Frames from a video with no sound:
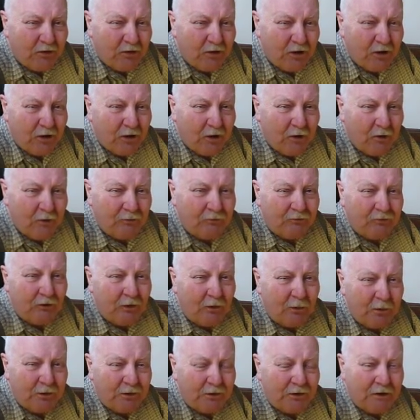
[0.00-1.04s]
they could go
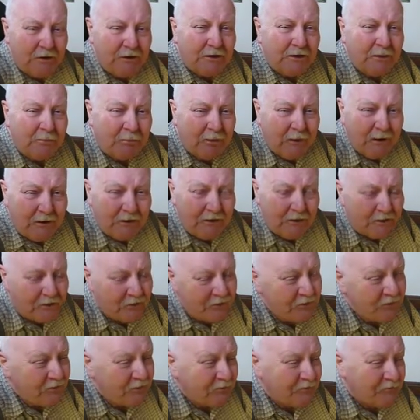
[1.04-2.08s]
forward to
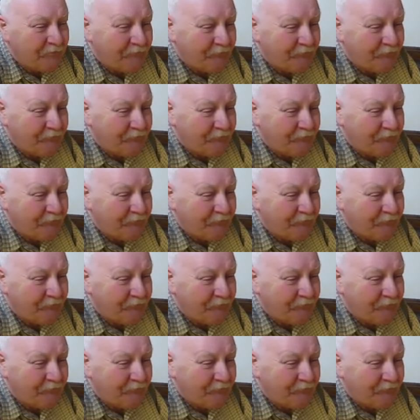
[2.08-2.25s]
independence.